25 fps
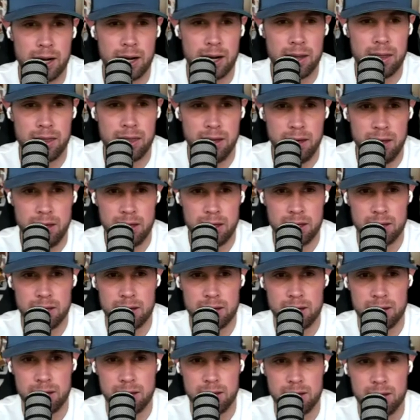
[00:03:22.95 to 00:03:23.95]
I think
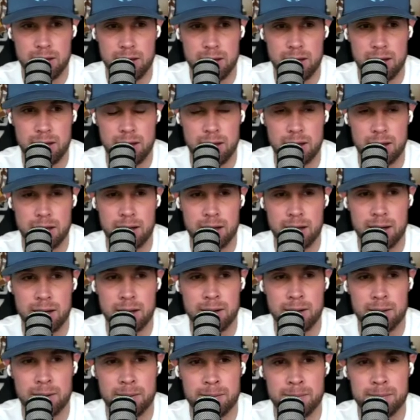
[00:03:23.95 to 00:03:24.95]

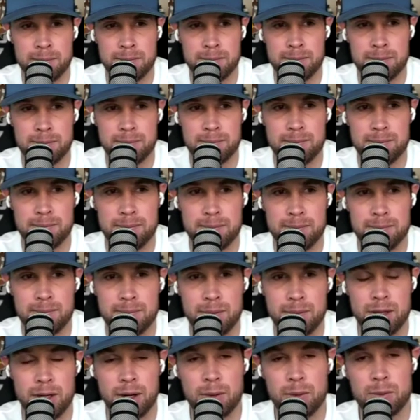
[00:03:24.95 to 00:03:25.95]
um
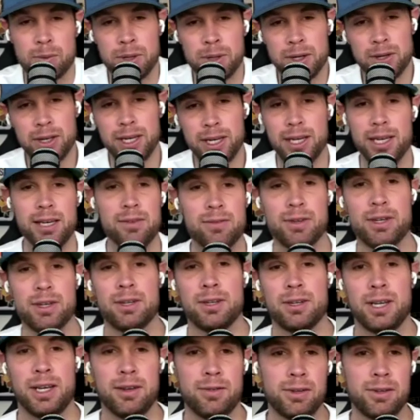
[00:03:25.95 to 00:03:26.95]
you know, really,
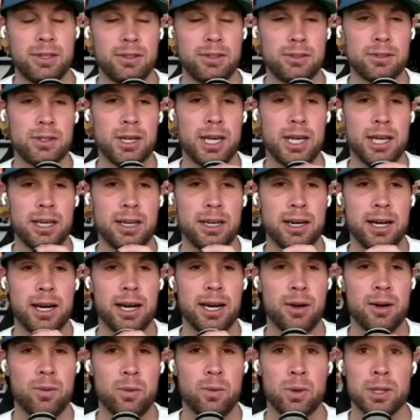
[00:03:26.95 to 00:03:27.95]
even even looking
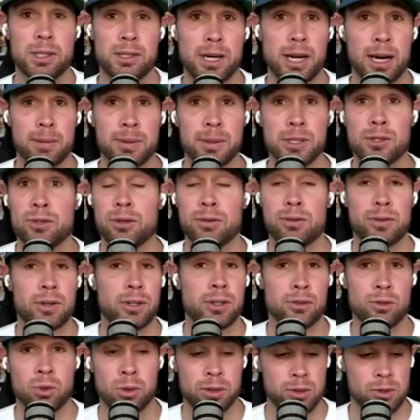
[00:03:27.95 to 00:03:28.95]
at what's happened so far
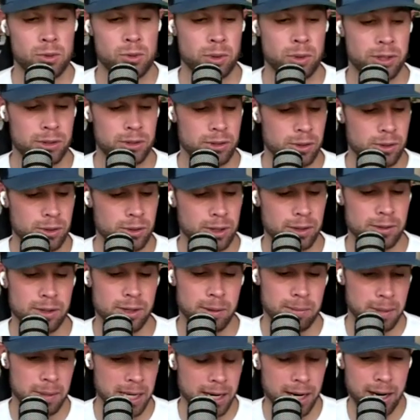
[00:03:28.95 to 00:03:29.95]
in 2022, I was
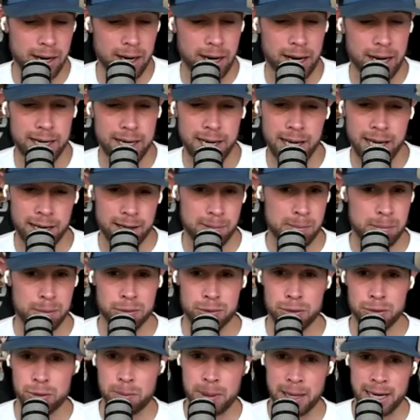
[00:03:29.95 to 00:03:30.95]
like, man, I, I kind of
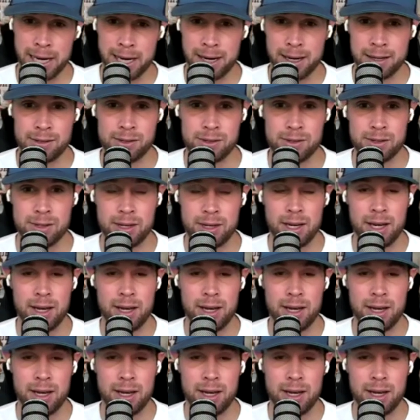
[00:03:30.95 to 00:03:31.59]
blew past